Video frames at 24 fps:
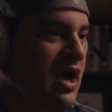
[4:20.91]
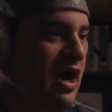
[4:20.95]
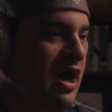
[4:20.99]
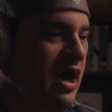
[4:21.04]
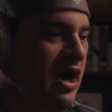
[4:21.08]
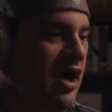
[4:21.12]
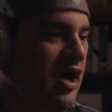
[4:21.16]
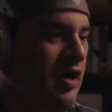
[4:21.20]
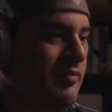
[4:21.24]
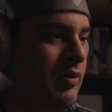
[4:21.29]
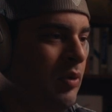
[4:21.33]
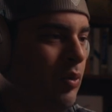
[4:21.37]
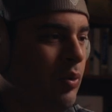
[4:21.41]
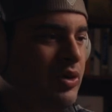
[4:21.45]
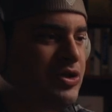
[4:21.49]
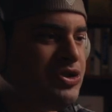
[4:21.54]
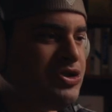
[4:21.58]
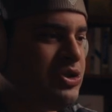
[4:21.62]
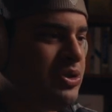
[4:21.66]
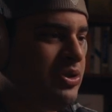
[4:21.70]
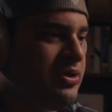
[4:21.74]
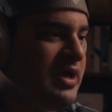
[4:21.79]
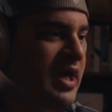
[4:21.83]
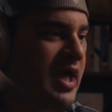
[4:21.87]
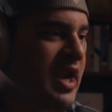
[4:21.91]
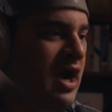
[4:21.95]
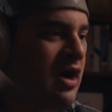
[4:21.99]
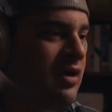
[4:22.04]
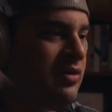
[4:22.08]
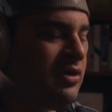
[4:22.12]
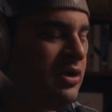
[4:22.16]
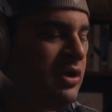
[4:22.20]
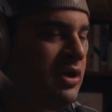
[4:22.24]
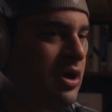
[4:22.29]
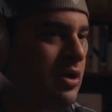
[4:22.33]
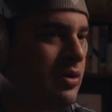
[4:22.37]
But once you get
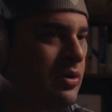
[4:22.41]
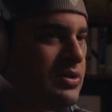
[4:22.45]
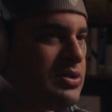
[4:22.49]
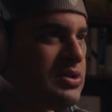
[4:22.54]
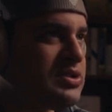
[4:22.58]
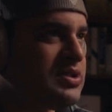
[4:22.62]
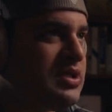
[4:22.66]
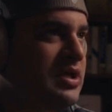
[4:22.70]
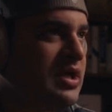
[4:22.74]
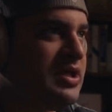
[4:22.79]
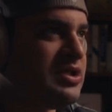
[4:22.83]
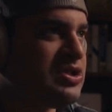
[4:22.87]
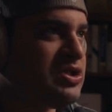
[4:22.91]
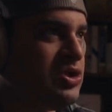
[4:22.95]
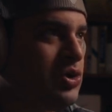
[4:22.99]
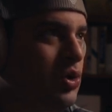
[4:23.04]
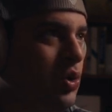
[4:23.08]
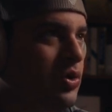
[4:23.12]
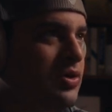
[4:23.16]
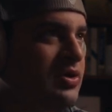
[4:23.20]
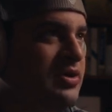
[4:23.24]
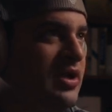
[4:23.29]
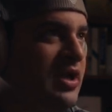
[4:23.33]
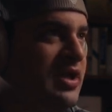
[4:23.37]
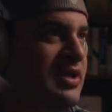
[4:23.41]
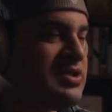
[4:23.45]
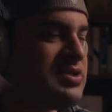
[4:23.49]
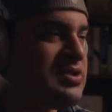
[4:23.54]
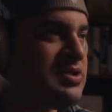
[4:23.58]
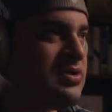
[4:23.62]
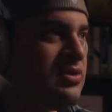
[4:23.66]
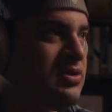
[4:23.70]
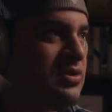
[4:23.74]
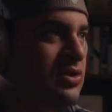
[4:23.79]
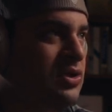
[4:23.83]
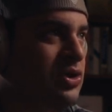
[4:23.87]
out, it's
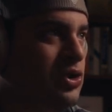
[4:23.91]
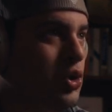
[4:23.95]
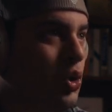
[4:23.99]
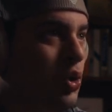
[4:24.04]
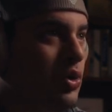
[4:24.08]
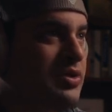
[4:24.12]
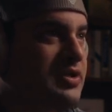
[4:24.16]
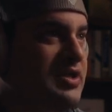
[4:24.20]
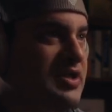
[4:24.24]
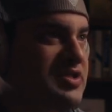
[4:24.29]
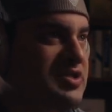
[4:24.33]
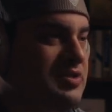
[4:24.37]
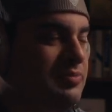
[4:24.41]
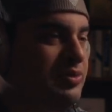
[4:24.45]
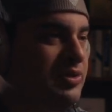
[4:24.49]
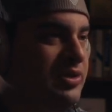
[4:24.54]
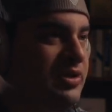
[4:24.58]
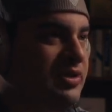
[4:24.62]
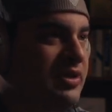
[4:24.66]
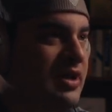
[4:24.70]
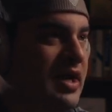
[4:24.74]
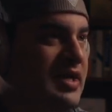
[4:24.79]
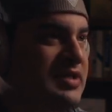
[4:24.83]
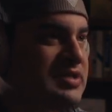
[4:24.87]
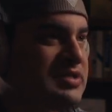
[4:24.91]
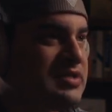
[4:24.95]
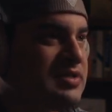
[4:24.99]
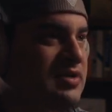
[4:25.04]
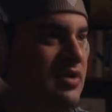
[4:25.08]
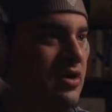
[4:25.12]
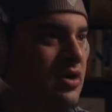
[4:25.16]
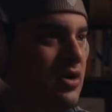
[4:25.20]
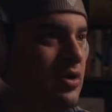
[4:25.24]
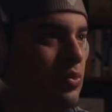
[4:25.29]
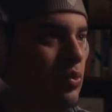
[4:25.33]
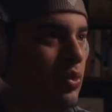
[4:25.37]
your discipline that's
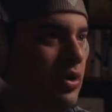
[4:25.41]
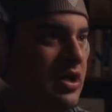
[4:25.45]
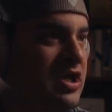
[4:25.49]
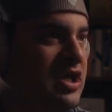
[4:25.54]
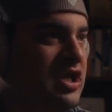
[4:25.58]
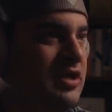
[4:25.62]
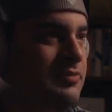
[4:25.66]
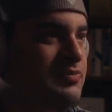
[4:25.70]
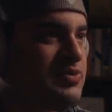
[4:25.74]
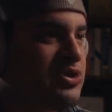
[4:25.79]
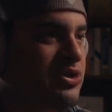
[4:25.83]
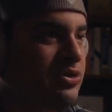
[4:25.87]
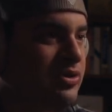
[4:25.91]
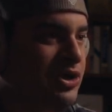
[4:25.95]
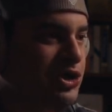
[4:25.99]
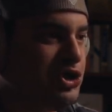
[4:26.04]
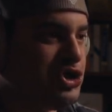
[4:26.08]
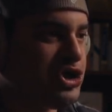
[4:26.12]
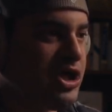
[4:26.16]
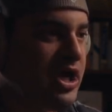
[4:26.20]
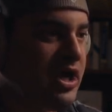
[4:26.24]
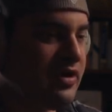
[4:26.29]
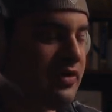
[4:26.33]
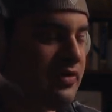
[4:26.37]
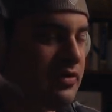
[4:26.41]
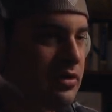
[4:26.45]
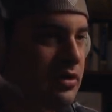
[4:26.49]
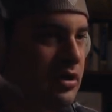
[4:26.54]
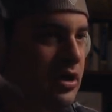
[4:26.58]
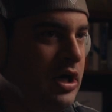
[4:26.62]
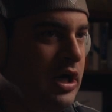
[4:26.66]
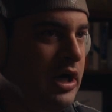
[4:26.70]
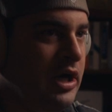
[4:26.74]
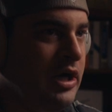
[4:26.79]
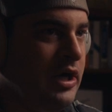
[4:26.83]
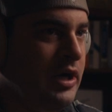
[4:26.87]
what keeps you in check
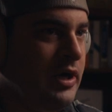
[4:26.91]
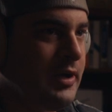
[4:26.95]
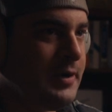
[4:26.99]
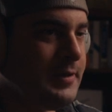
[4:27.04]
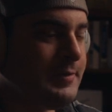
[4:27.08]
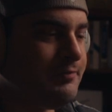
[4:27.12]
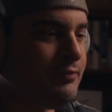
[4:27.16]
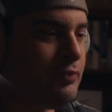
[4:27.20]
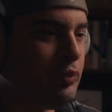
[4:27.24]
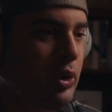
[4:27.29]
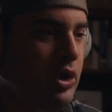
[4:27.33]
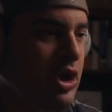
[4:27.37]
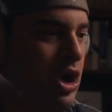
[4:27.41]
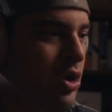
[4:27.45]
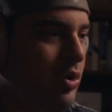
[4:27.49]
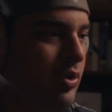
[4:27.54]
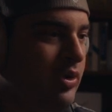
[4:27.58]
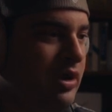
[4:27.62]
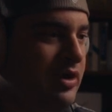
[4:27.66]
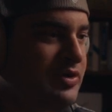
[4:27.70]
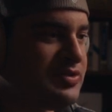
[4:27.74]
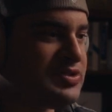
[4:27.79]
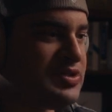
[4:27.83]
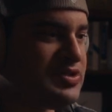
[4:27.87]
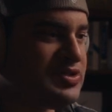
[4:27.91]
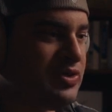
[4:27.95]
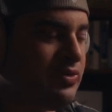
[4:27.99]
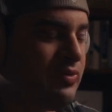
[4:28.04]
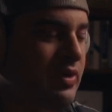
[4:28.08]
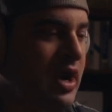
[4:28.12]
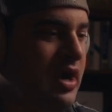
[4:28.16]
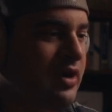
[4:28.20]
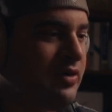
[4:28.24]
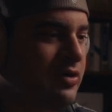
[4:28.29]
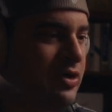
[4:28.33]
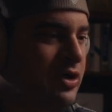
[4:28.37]
when no one else is
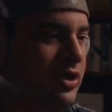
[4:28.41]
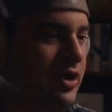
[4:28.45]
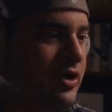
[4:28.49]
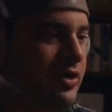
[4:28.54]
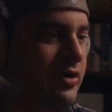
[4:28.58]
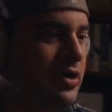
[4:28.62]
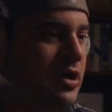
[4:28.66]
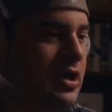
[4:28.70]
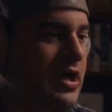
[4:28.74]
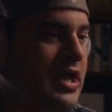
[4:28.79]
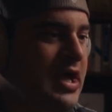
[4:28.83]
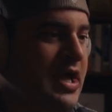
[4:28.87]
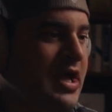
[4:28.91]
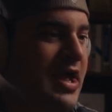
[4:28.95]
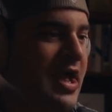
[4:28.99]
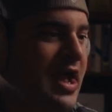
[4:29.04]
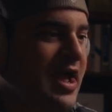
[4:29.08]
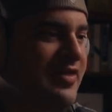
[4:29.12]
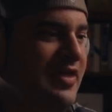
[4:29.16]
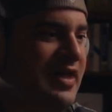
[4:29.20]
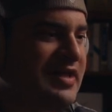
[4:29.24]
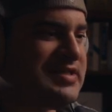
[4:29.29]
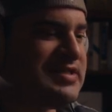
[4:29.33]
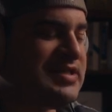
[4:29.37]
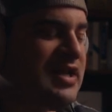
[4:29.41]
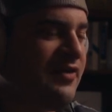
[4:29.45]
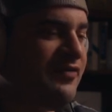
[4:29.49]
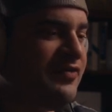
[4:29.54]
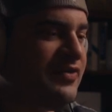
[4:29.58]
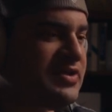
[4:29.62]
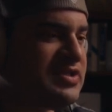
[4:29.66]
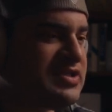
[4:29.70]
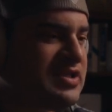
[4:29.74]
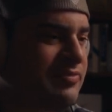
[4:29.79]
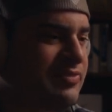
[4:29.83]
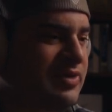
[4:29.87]
around, And that's
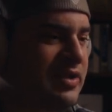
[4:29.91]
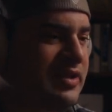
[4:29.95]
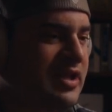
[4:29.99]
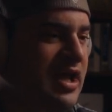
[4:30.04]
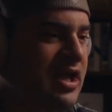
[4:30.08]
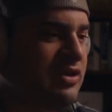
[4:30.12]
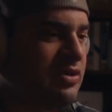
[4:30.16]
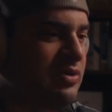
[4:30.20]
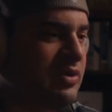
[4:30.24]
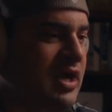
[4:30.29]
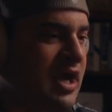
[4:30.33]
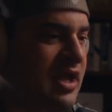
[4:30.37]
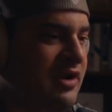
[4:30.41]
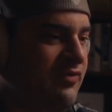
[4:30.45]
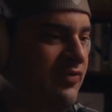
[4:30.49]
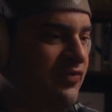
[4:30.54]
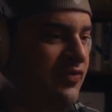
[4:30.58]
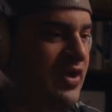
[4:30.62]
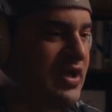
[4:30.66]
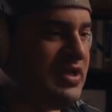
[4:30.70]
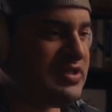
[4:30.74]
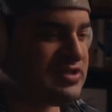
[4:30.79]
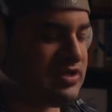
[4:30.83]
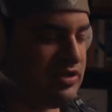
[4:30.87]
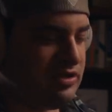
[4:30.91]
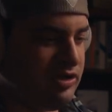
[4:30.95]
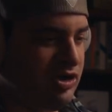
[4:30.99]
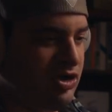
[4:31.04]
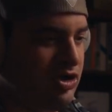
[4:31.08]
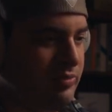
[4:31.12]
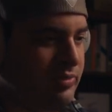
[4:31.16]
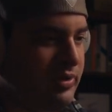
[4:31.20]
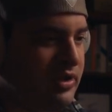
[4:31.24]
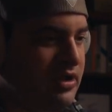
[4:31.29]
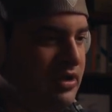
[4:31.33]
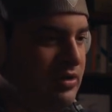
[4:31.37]
definitely something that you kind of face a little
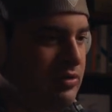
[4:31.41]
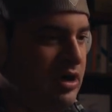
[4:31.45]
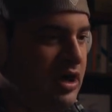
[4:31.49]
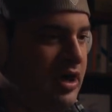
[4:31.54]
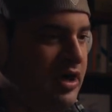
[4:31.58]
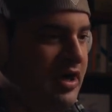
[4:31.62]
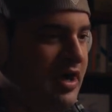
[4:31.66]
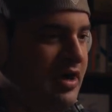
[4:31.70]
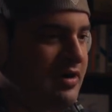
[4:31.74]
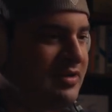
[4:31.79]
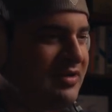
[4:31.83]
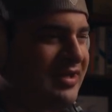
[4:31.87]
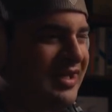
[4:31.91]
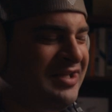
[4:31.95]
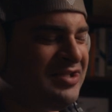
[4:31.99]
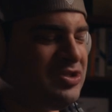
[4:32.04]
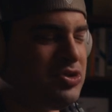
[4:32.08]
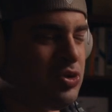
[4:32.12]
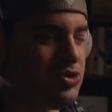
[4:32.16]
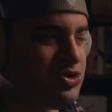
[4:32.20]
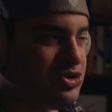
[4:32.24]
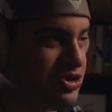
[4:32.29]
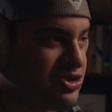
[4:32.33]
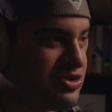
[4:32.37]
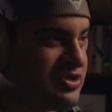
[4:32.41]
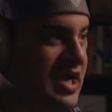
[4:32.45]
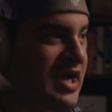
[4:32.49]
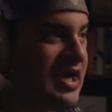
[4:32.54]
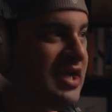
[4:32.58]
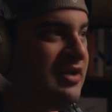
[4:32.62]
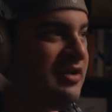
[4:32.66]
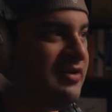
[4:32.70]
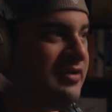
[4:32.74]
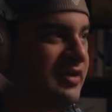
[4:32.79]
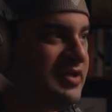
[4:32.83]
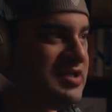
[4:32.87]
bit like towards your
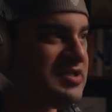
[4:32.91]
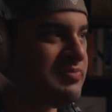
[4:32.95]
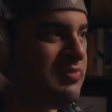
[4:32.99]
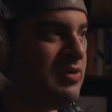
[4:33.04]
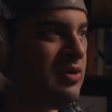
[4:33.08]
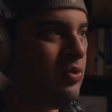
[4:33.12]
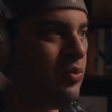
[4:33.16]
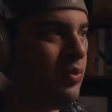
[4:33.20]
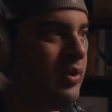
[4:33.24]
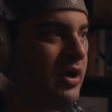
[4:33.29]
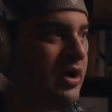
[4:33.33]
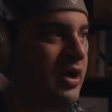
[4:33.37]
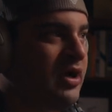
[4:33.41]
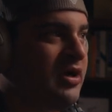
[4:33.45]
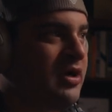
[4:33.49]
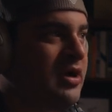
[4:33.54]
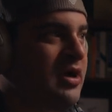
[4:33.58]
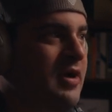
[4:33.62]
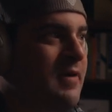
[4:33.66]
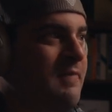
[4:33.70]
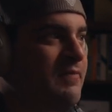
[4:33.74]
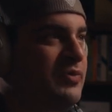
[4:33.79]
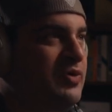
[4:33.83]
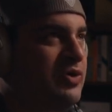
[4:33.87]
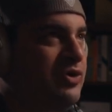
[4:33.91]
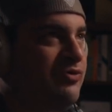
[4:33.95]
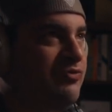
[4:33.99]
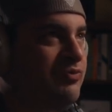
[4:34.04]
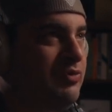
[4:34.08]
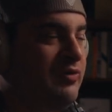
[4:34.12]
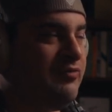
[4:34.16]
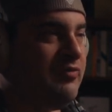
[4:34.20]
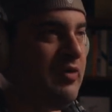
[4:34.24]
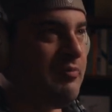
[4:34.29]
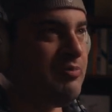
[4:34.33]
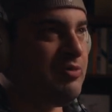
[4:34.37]
second enlistment, where you've
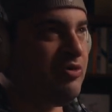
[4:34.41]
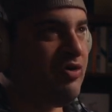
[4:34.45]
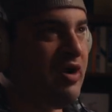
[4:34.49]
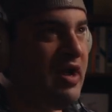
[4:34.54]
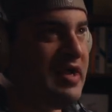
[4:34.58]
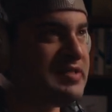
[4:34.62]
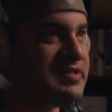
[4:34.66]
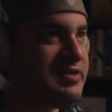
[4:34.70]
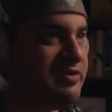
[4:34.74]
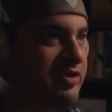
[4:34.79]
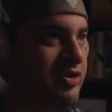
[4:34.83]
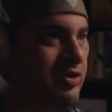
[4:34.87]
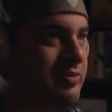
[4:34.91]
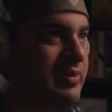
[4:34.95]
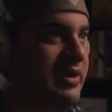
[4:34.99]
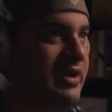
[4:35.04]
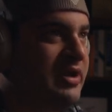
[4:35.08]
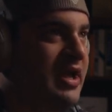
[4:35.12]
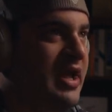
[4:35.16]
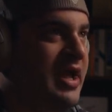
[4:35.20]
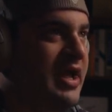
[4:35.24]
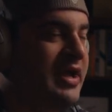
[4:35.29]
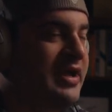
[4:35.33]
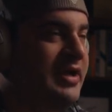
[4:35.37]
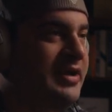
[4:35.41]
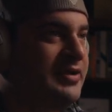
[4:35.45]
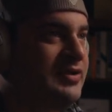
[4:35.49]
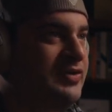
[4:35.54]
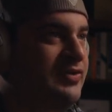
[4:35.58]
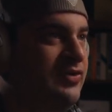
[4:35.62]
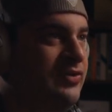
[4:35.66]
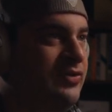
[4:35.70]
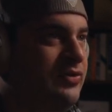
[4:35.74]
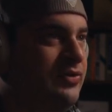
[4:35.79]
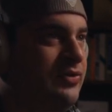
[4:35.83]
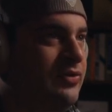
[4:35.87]
moved up the ranks a little bit and
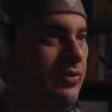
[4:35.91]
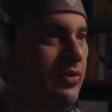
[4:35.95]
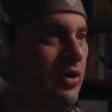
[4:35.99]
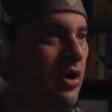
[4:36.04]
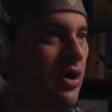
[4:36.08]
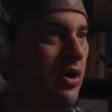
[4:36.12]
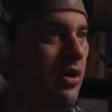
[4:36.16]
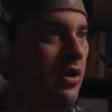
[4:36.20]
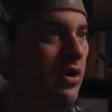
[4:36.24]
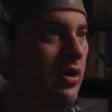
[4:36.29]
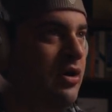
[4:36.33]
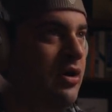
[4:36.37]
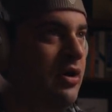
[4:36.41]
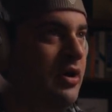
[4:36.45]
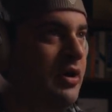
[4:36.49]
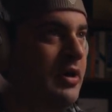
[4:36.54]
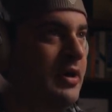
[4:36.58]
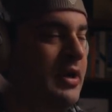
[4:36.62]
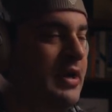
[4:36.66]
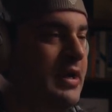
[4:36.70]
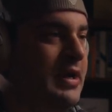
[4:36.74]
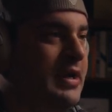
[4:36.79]
you are